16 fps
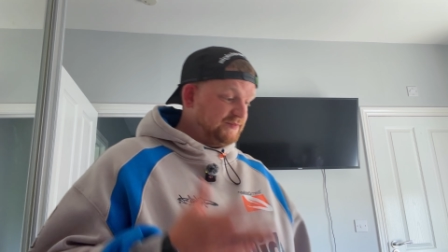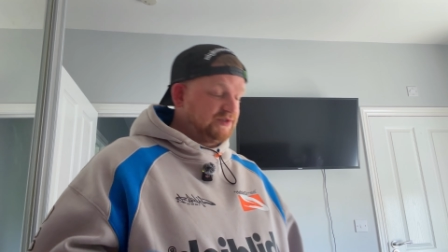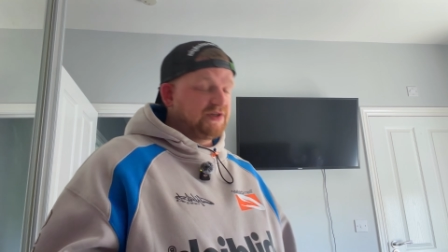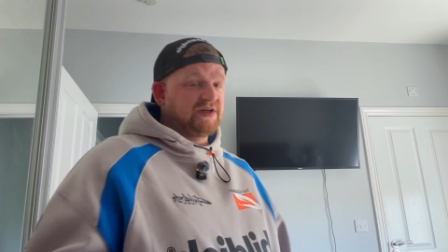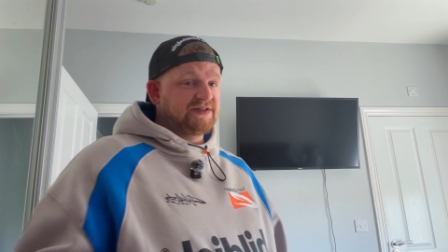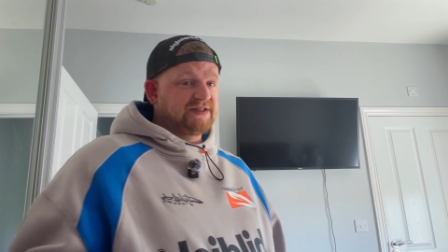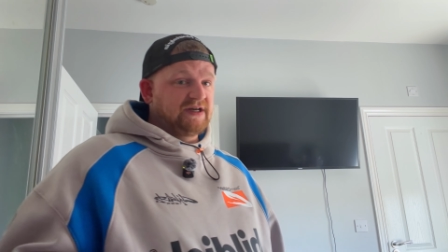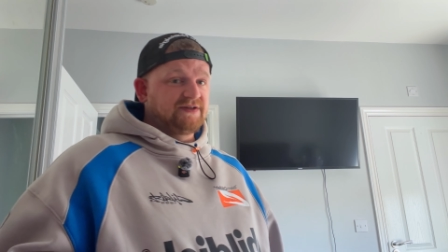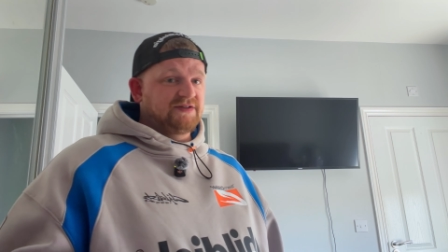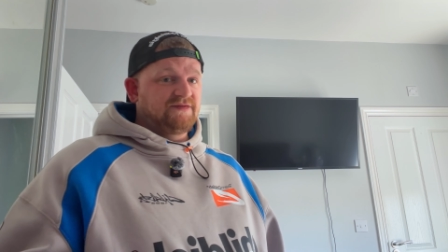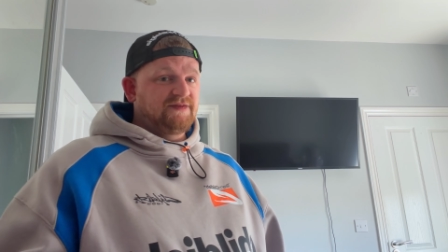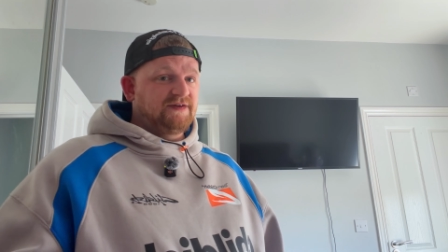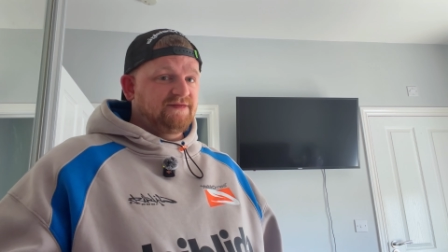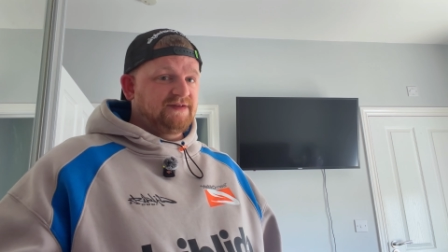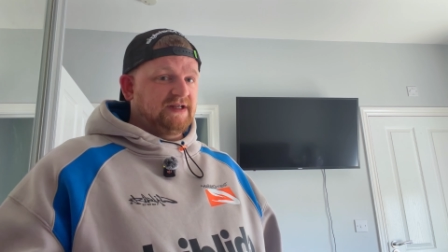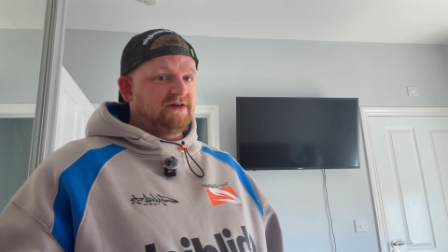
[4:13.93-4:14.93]
Turns out it's a
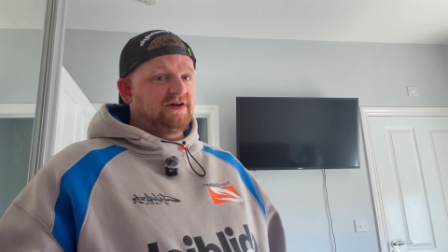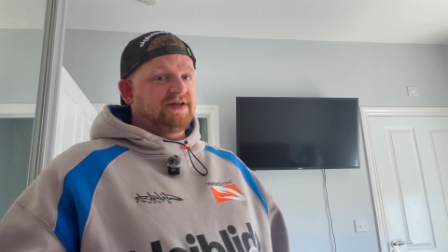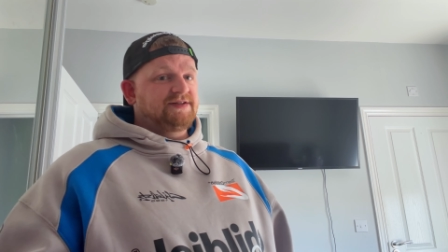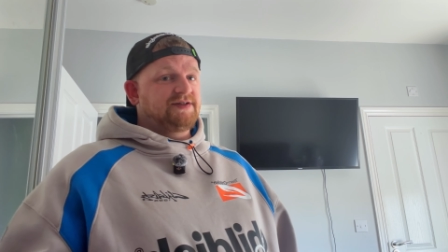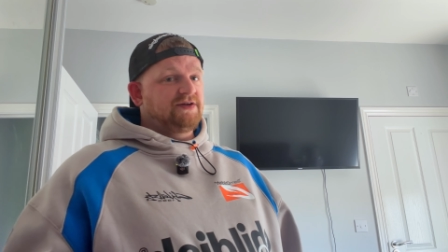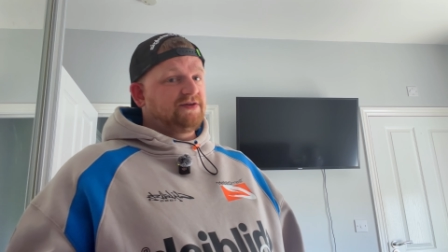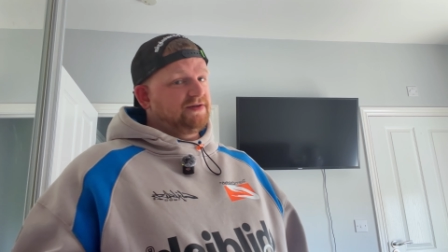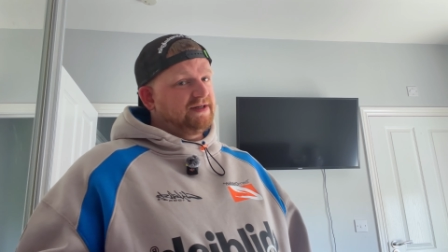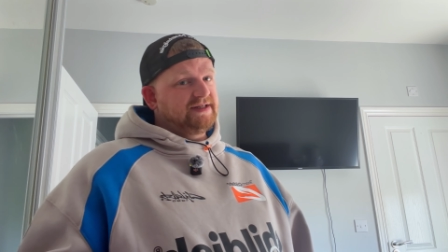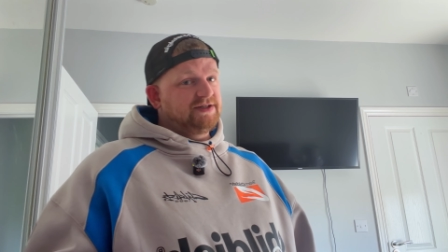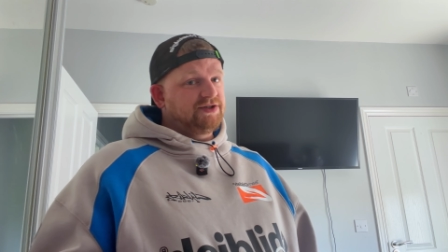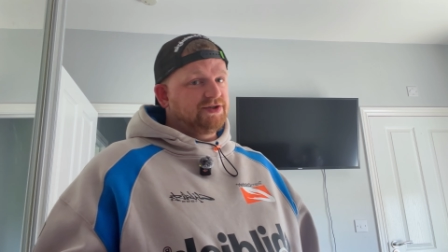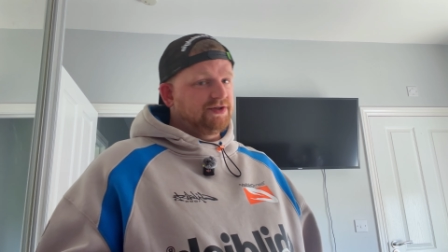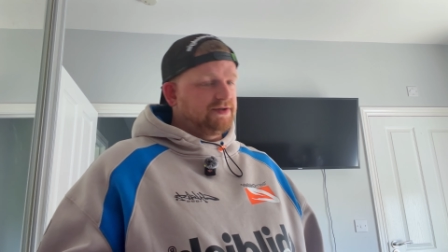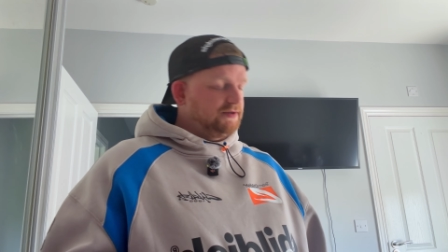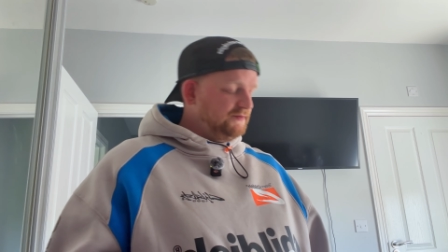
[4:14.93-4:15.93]
50 ISO and I didn't
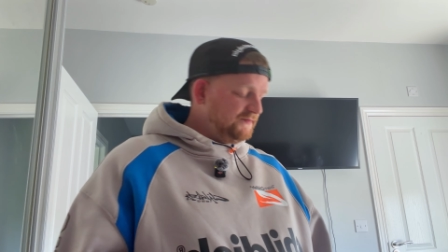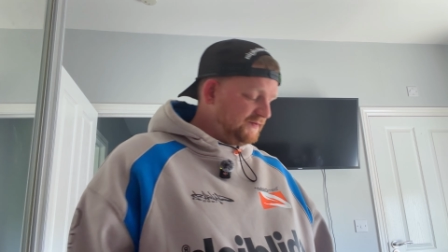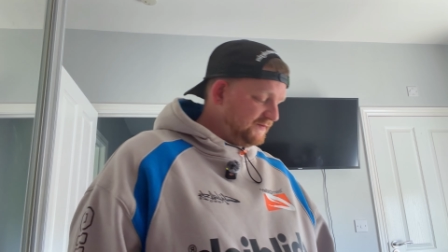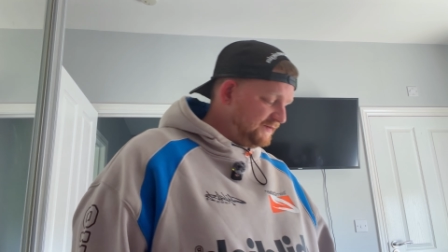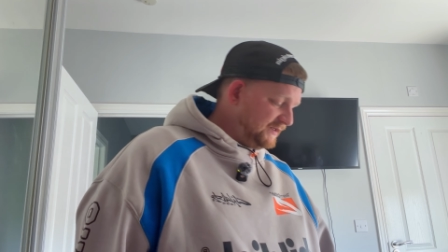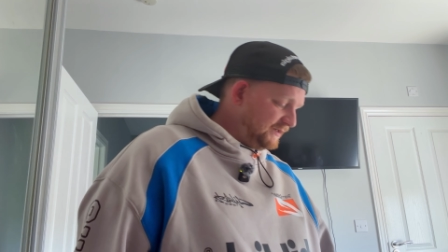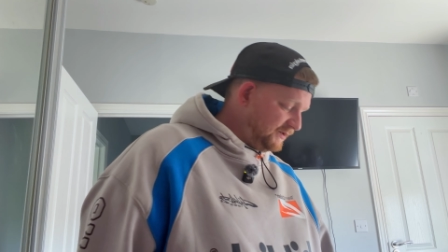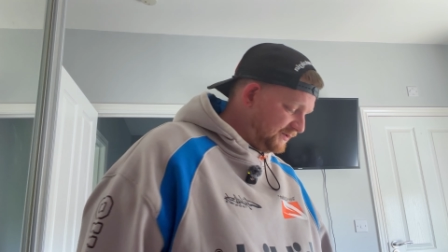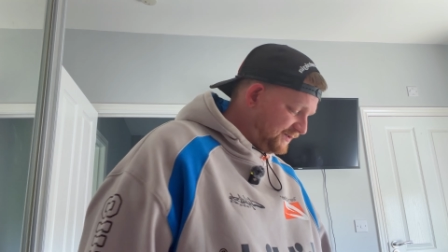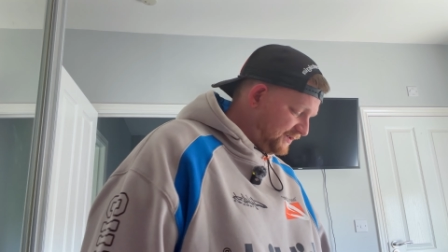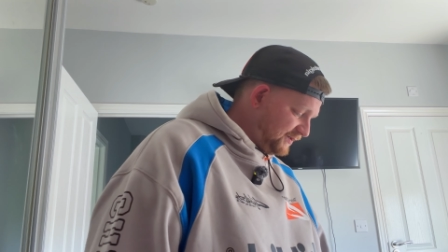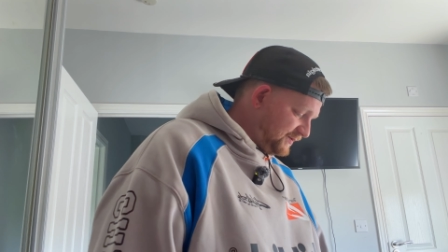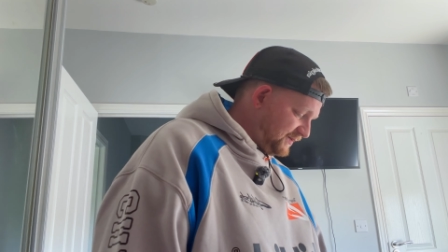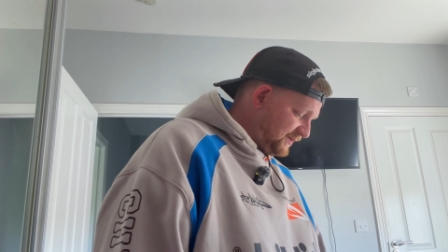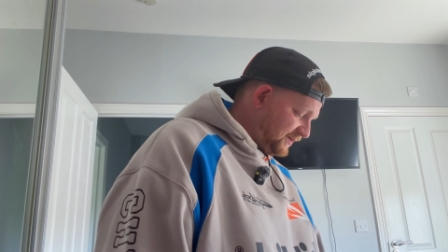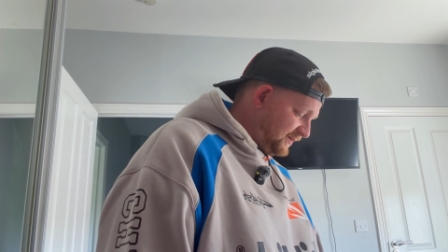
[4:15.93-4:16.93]
shoot it at 50 ISO, so